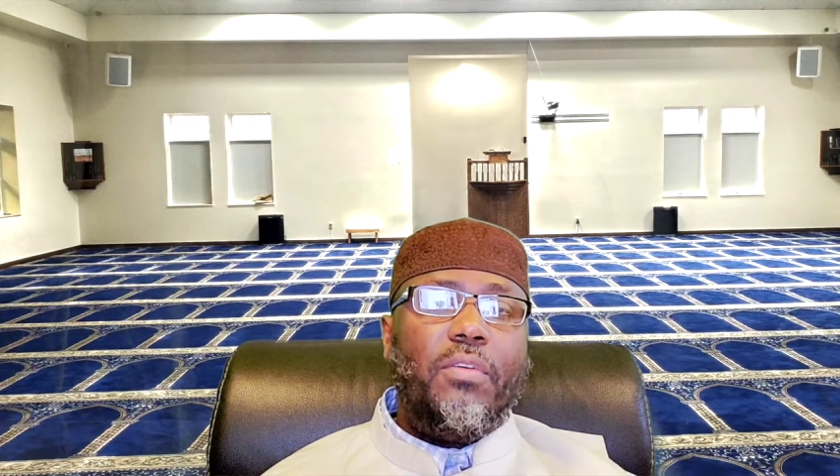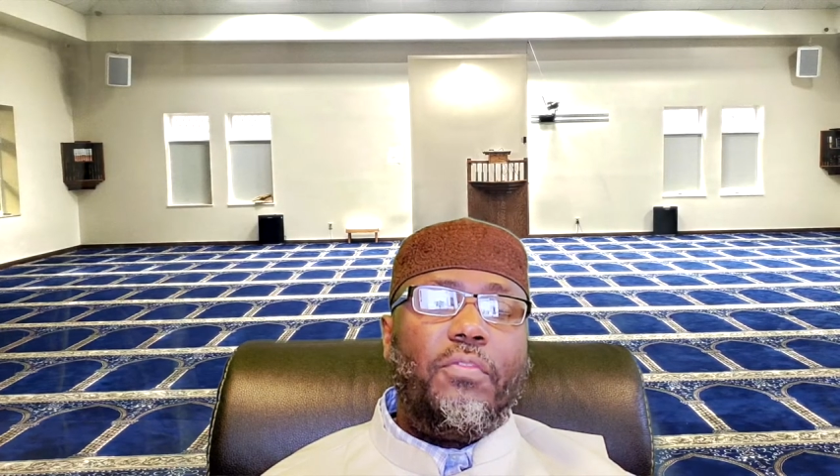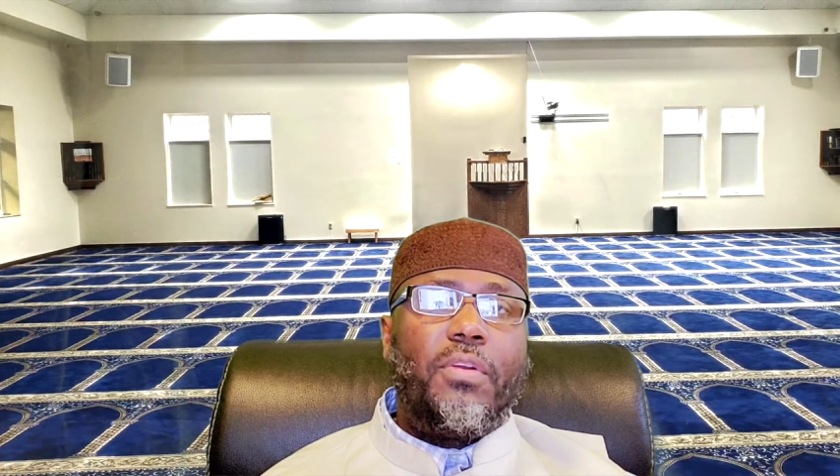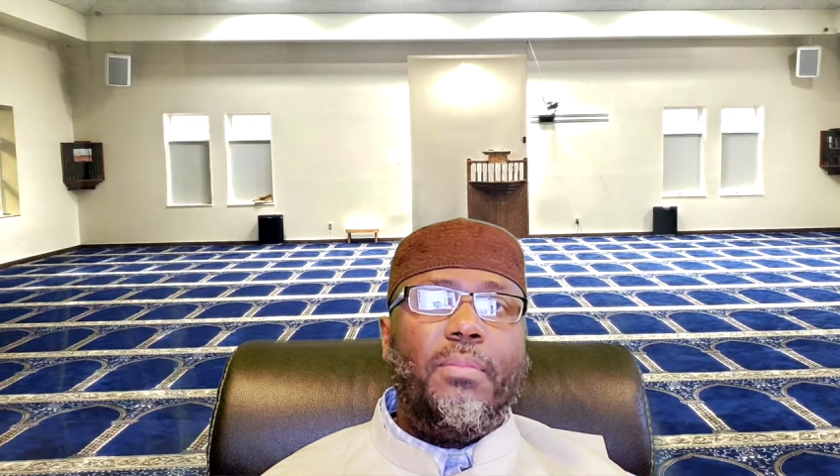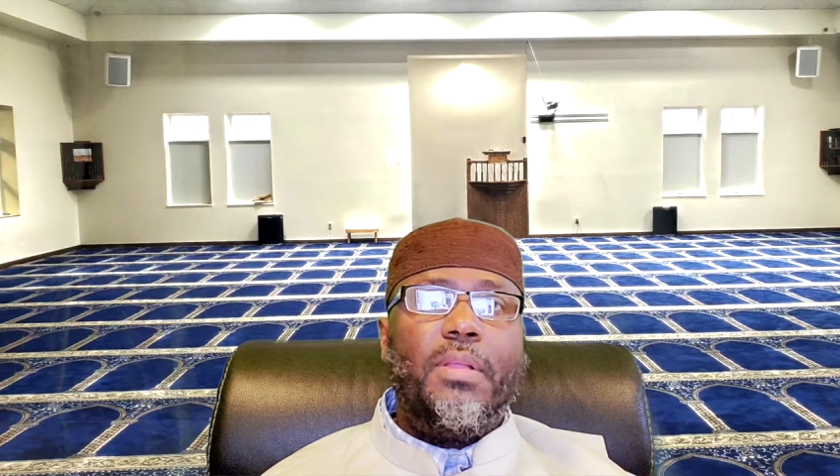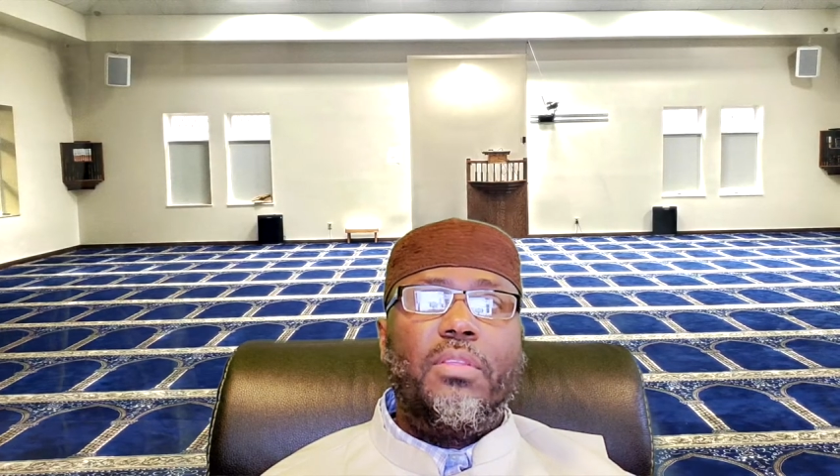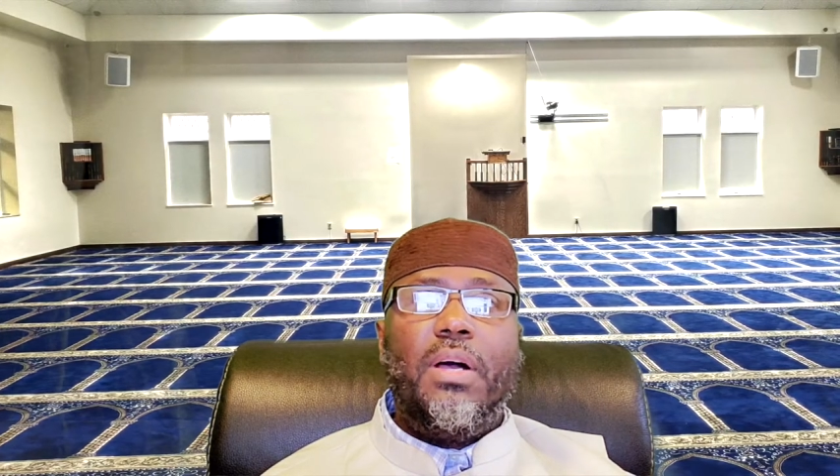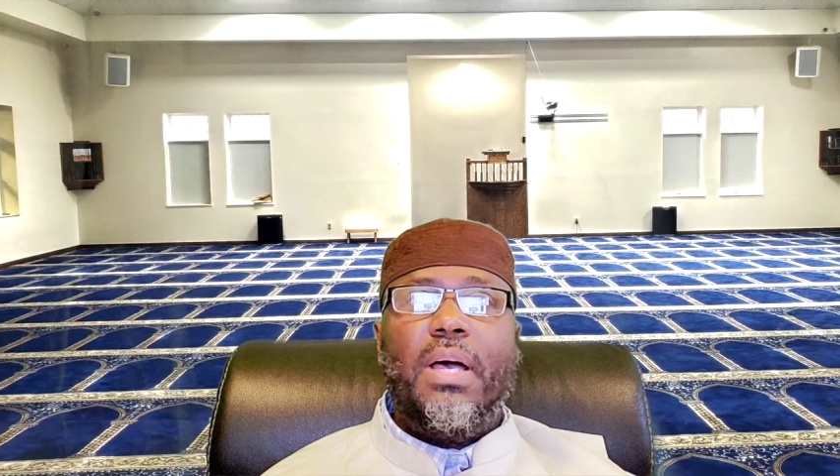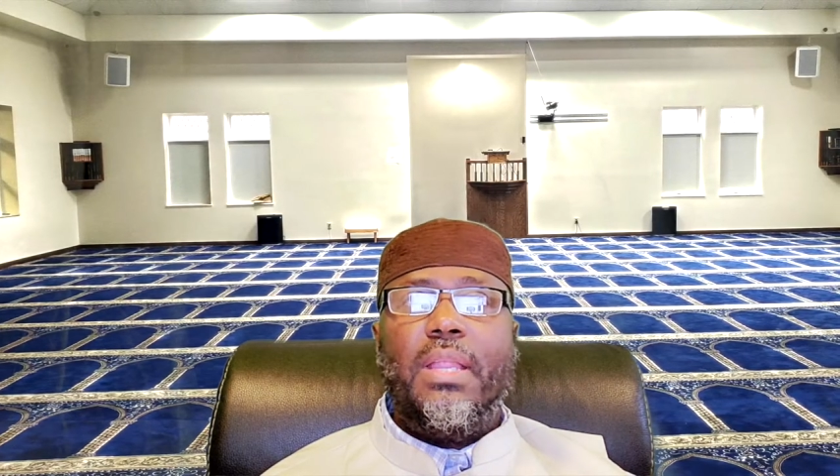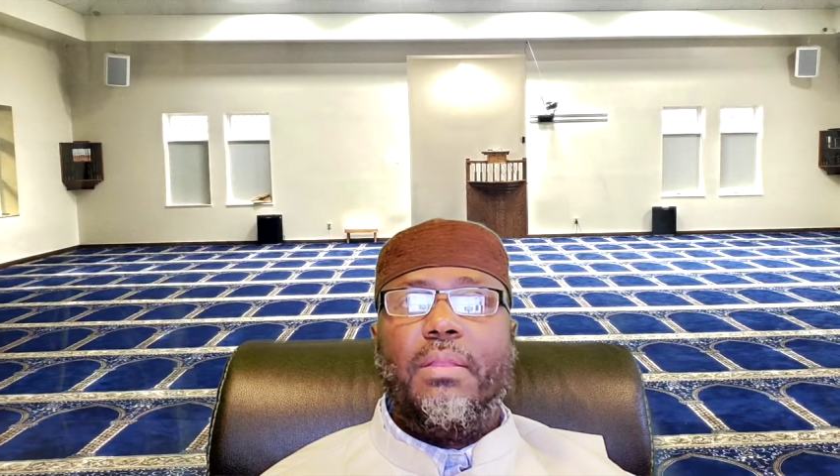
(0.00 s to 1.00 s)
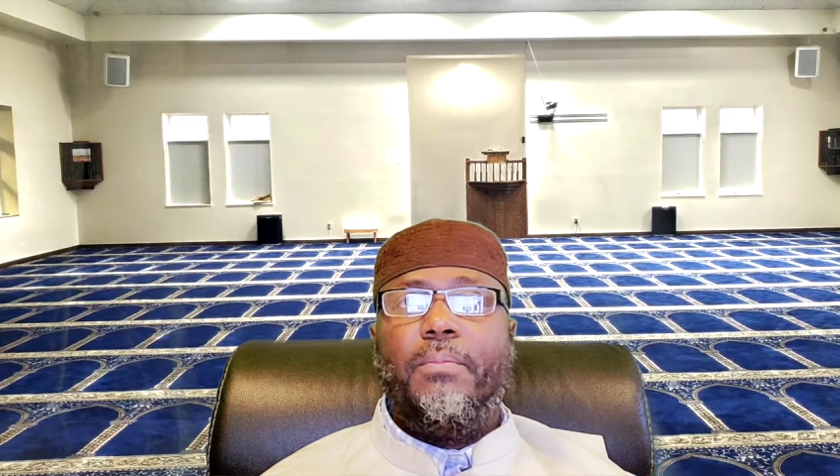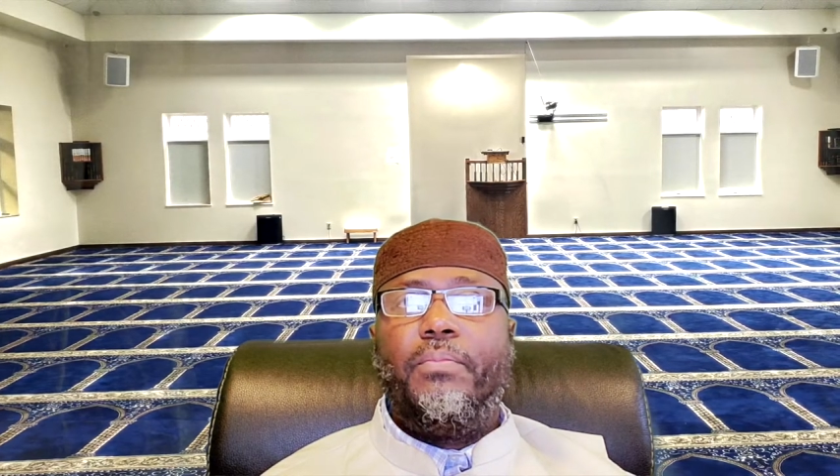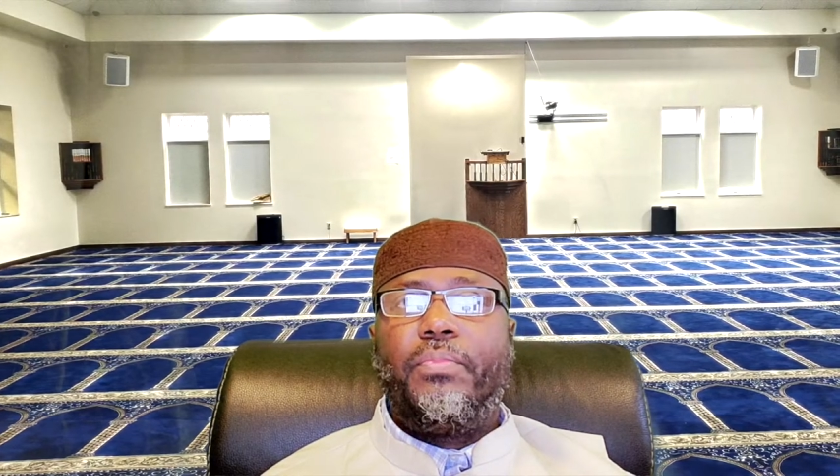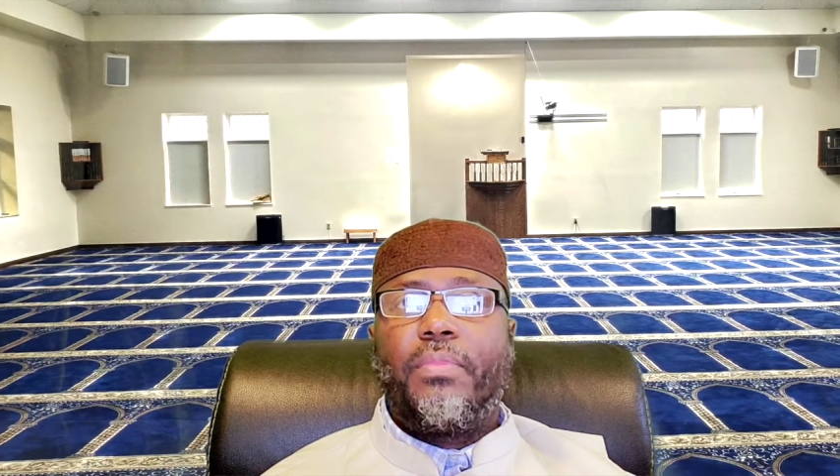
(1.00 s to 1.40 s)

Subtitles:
of Ramadan.